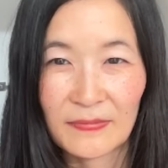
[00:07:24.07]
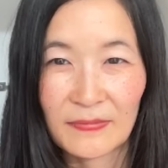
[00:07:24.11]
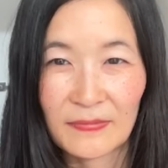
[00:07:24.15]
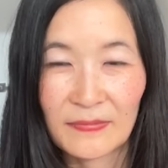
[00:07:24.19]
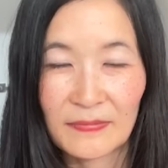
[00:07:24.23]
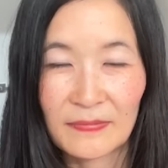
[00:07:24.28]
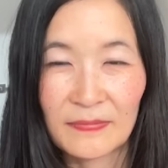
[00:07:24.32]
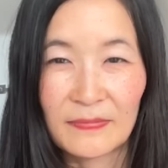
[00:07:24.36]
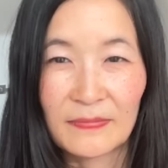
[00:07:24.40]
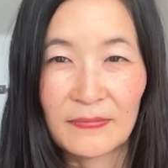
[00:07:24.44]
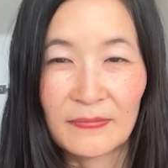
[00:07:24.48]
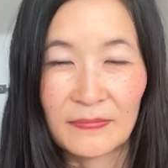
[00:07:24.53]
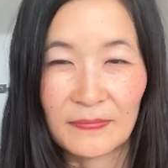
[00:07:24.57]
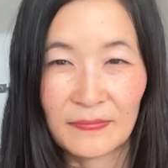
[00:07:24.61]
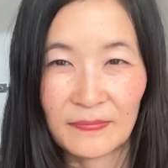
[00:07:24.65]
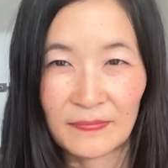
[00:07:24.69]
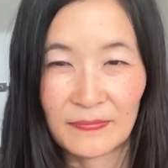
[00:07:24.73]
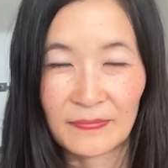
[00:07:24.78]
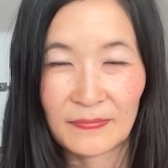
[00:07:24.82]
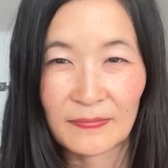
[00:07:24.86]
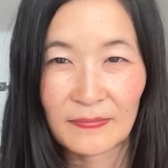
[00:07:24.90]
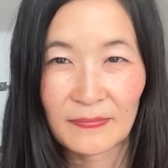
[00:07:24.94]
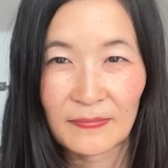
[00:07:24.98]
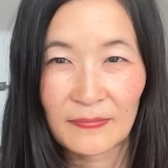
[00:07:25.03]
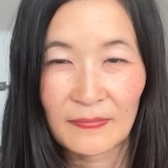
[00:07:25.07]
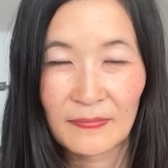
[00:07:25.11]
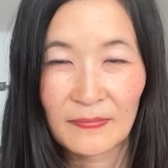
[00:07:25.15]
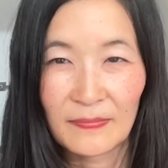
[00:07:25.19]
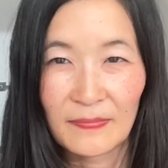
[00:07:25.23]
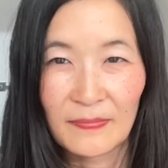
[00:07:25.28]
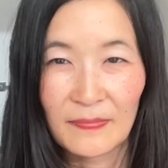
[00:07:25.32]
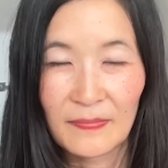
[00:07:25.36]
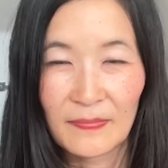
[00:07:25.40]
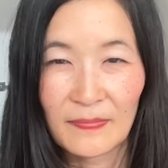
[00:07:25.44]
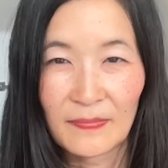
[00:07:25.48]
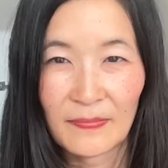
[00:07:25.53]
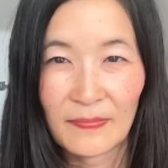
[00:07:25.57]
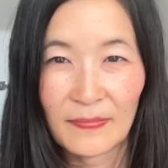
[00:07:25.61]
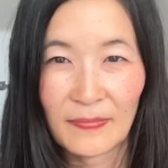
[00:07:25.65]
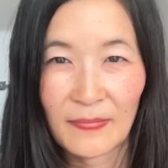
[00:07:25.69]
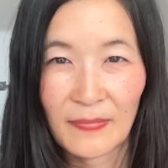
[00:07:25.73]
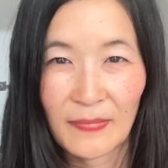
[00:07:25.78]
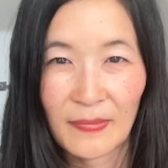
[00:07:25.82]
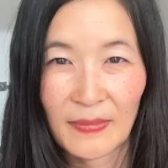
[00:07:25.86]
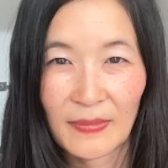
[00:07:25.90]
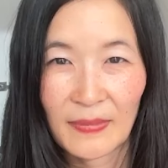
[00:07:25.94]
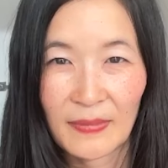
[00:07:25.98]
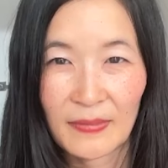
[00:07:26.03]

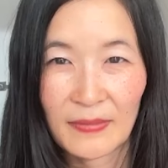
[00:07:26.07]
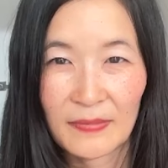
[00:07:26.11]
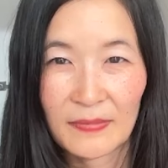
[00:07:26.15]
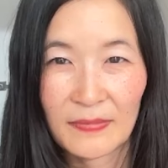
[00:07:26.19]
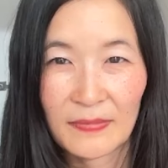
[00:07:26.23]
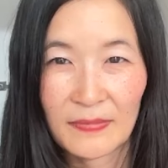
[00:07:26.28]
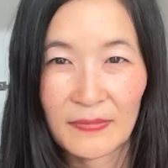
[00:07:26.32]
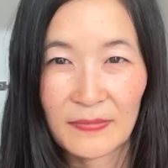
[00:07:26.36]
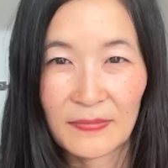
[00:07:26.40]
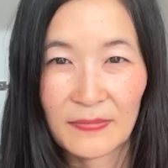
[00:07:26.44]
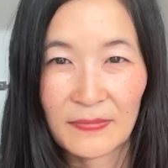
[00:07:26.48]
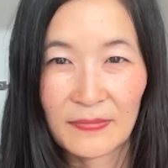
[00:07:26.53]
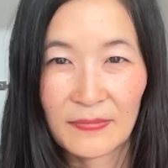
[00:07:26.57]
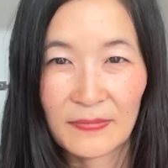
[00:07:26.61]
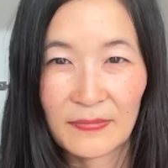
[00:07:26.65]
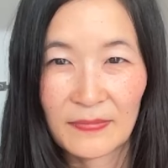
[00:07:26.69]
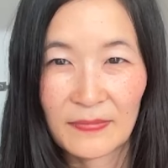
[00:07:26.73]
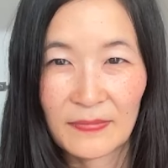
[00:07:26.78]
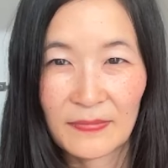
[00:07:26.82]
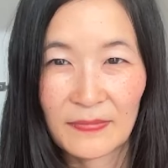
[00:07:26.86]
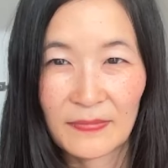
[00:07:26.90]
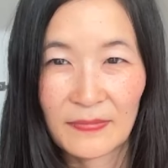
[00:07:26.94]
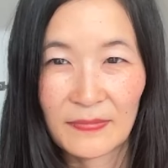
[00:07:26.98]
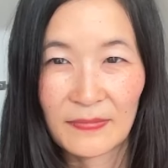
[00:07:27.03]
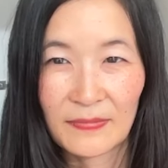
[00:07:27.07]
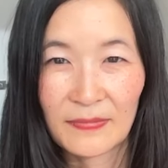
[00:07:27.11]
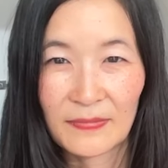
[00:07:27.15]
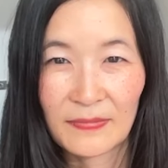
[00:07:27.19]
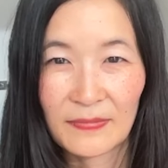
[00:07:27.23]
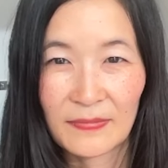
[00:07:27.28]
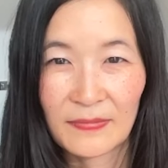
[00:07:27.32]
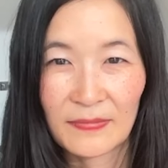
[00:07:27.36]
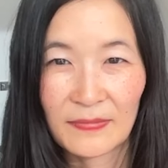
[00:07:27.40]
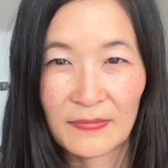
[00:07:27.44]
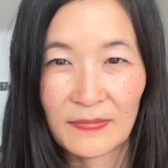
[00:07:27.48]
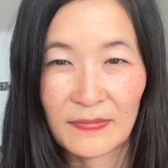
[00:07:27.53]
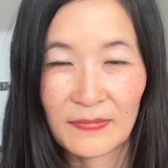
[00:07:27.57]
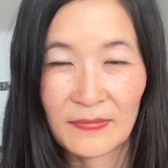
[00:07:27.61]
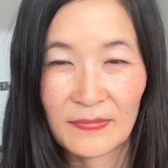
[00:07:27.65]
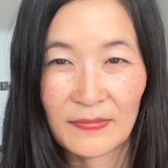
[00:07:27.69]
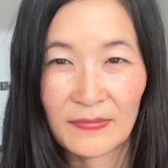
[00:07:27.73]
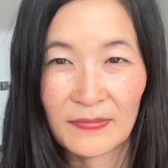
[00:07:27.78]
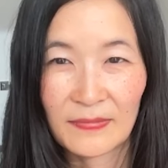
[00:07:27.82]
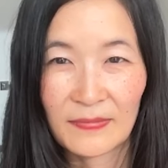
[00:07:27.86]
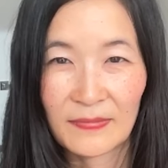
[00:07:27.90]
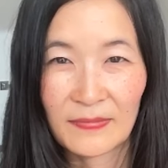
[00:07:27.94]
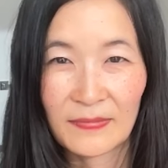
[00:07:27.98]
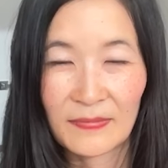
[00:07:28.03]

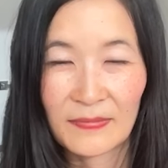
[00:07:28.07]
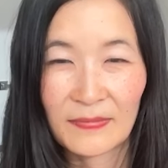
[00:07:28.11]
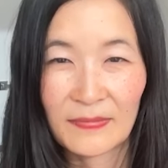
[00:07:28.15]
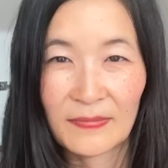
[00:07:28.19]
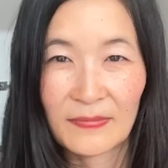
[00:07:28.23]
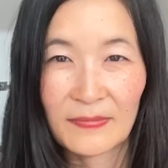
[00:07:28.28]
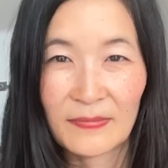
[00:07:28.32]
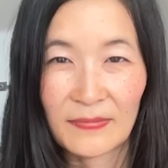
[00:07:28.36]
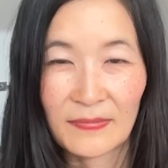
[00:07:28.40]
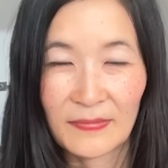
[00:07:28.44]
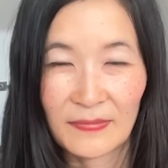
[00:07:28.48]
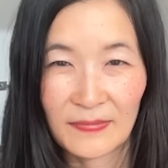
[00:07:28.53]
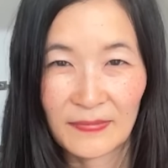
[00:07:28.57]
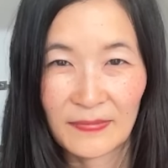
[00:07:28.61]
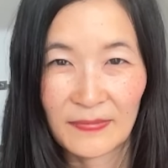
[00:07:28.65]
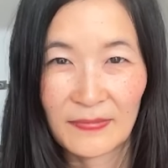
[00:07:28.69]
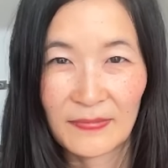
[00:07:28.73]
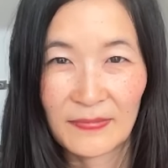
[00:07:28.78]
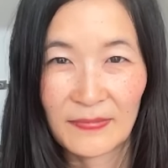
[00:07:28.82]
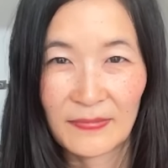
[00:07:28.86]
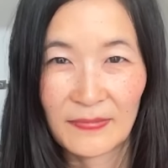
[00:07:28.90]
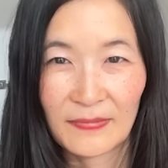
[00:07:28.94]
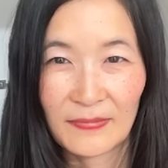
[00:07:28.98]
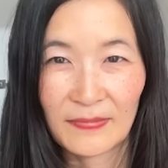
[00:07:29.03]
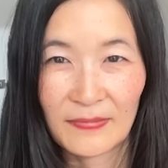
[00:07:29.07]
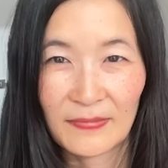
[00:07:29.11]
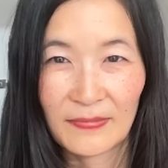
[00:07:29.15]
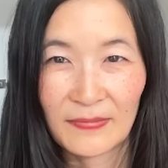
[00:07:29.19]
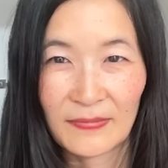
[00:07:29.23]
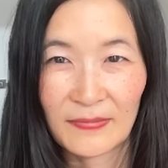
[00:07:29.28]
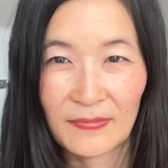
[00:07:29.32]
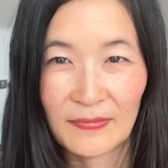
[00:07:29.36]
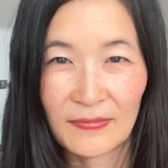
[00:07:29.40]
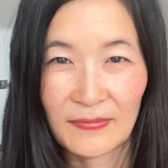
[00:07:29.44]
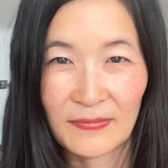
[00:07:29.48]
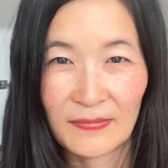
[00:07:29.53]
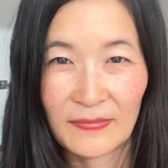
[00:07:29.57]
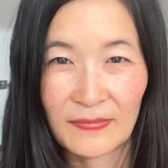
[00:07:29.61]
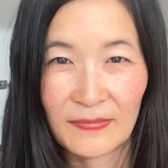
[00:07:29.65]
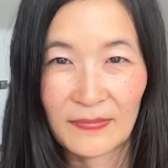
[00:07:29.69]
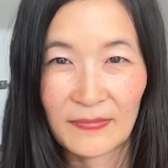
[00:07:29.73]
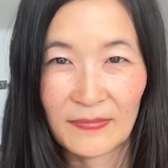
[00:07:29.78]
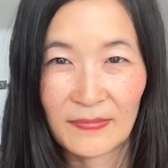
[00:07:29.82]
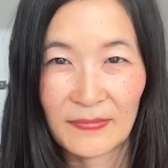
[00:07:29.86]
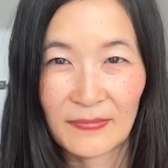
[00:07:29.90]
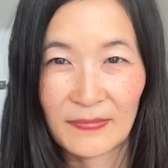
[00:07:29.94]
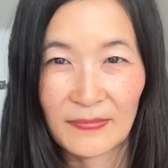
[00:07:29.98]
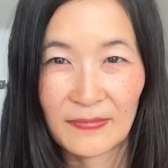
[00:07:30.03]

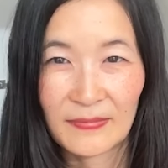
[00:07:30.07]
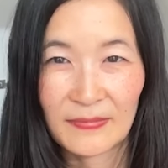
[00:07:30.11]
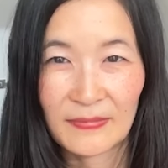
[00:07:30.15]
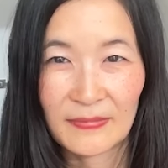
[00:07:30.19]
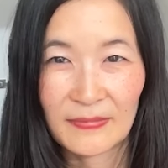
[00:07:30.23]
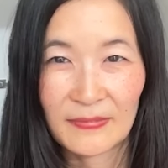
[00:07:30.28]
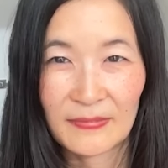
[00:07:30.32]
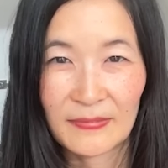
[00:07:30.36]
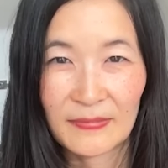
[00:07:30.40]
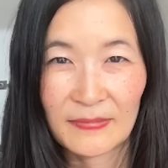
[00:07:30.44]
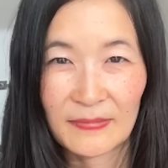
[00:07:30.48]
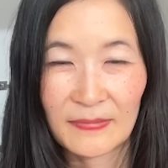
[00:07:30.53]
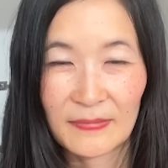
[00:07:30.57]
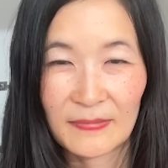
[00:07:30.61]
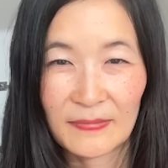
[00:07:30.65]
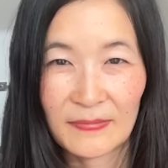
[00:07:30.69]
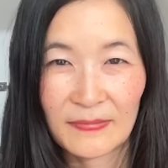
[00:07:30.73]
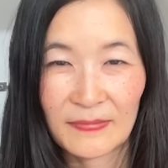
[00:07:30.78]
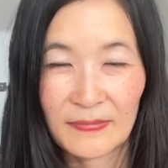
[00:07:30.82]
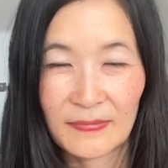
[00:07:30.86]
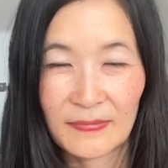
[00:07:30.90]
(silent)